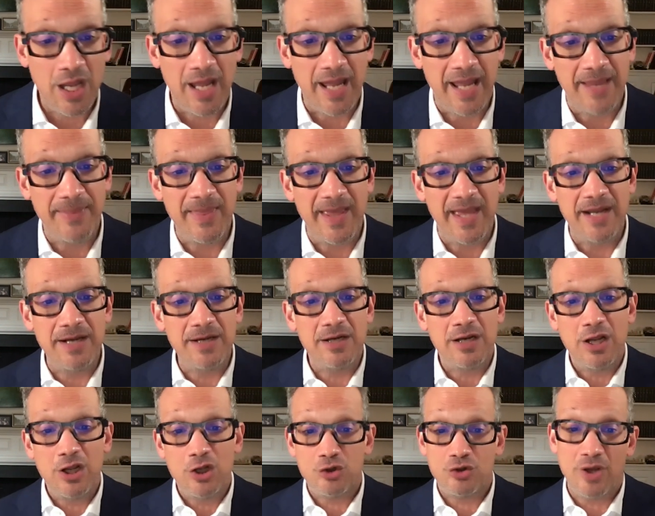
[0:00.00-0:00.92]
And
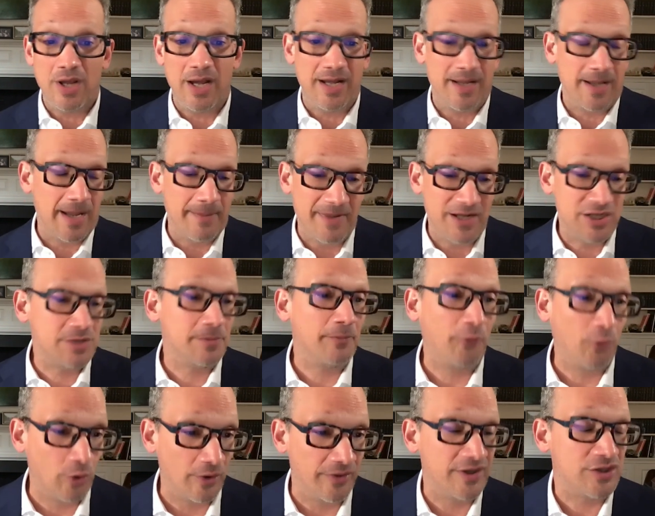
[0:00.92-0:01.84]
then I mentioned
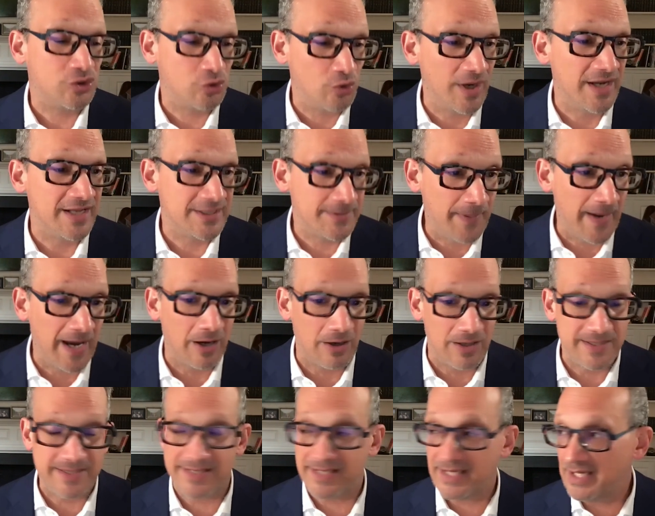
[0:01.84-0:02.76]
before this
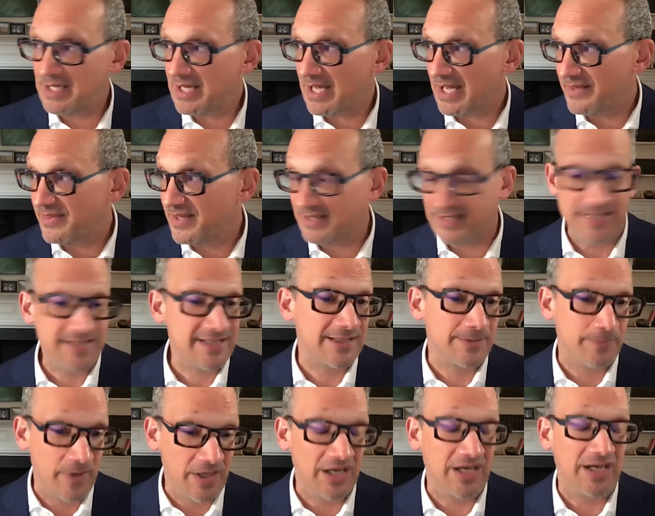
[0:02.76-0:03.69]
transparency. I think this
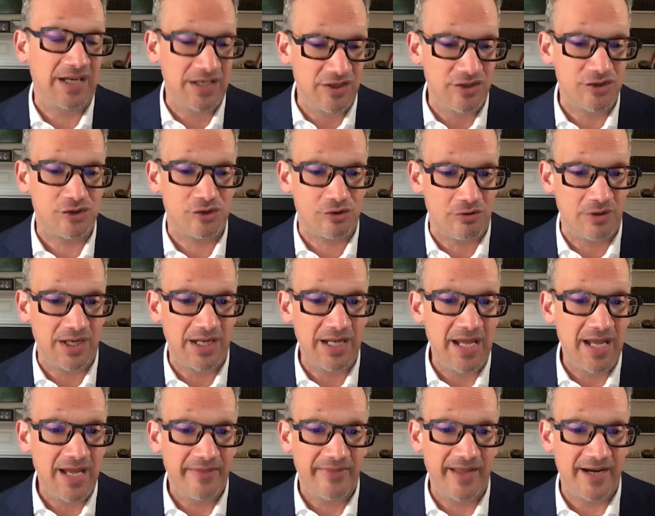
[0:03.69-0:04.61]
has been an
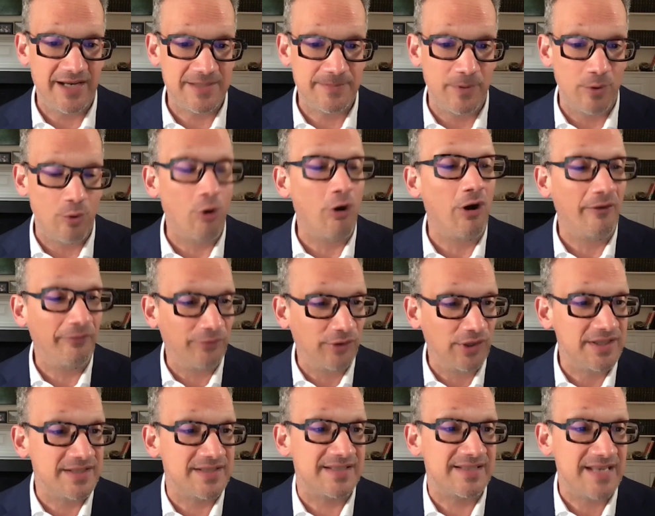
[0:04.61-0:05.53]
industry that has been
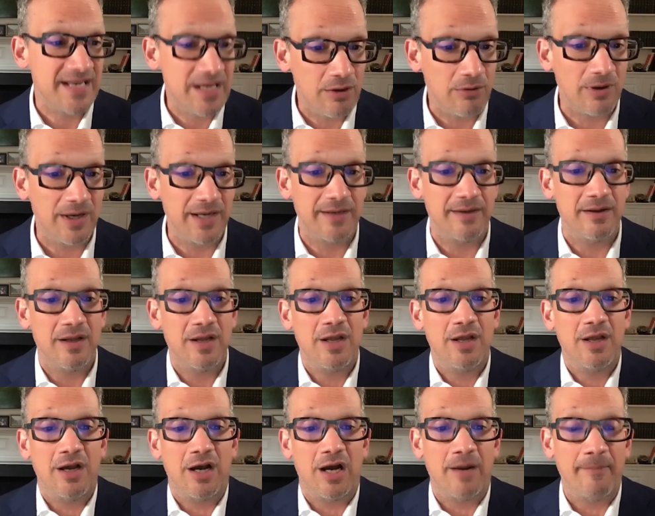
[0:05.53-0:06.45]
awfully secret.
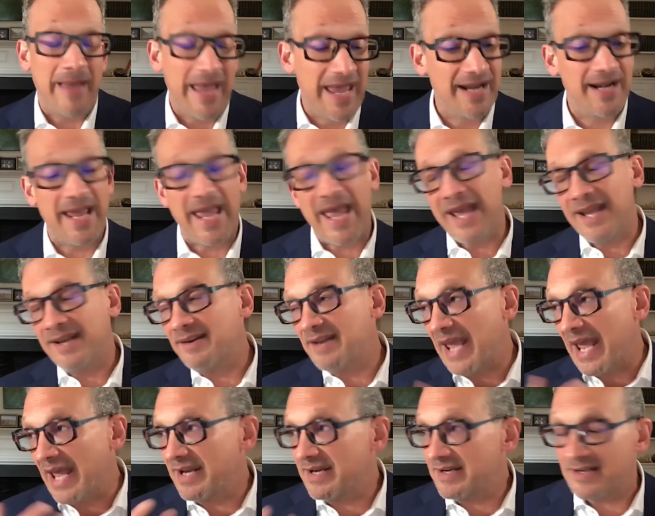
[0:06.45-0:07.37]

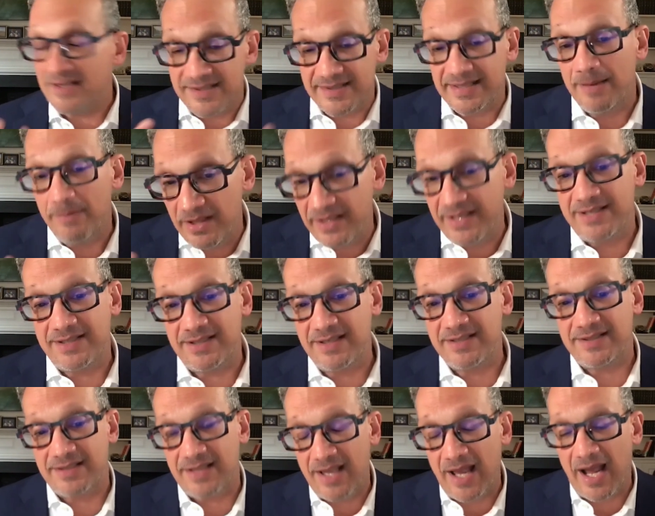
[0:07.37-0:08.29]
And some of this
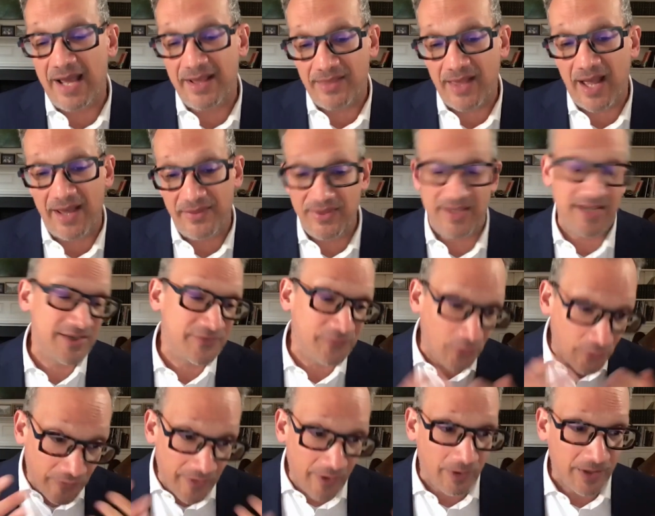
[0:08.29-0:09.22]
is, I think, is
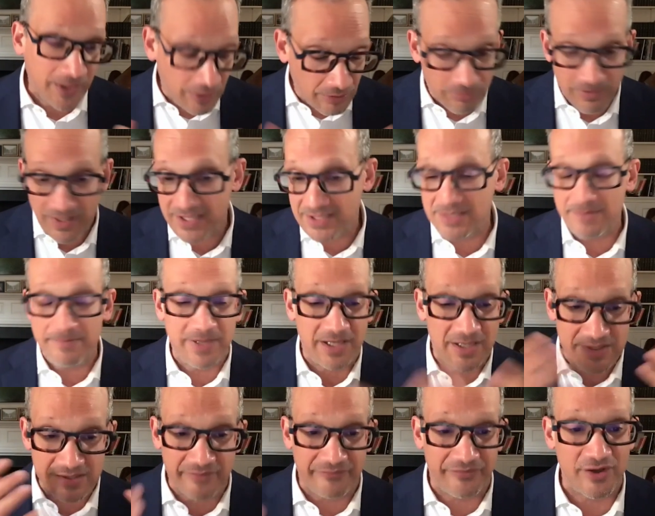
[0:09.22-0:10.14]
for very good reason,
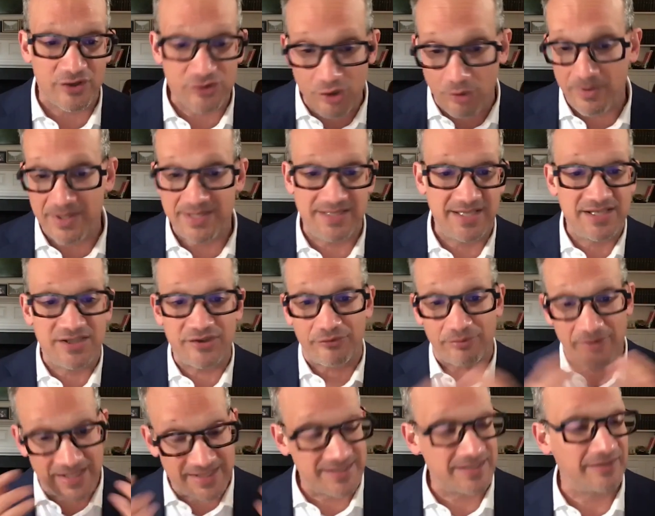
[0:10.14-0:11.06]
because there's always these
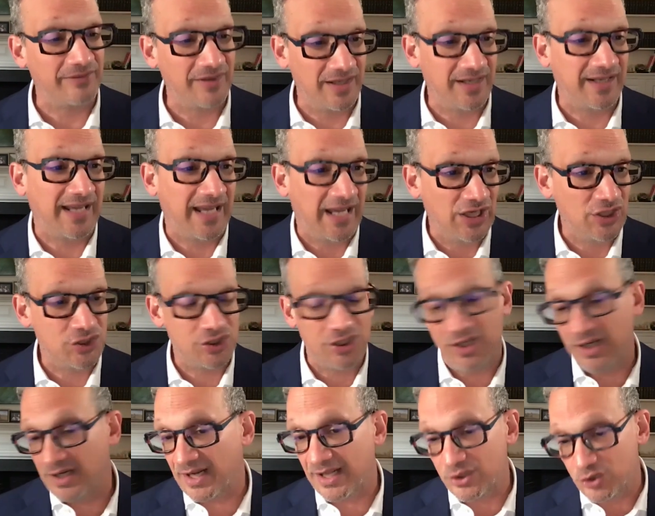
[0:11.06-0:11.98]
threats of
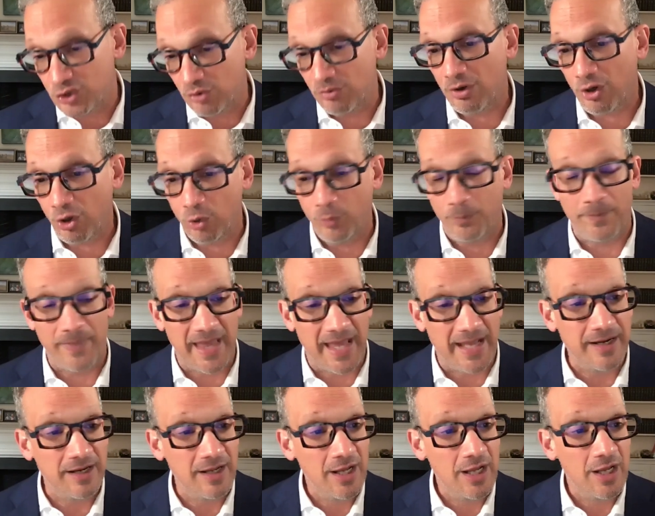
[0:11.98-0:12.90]
litigation. And I do hope
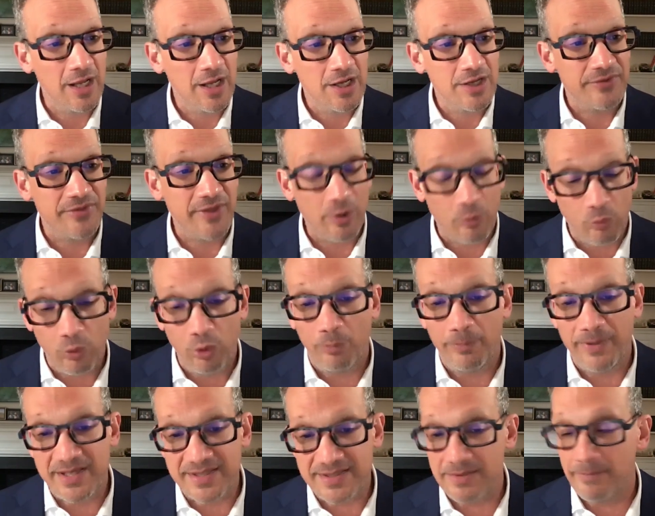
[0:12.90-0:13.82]
that there will
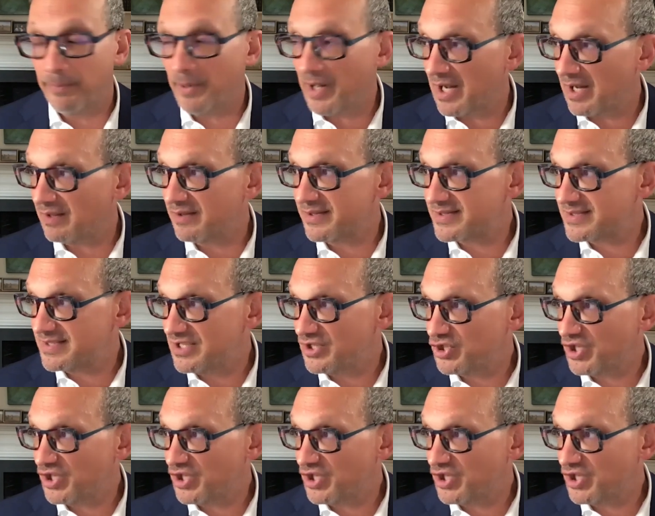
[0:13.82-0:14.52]
be some policy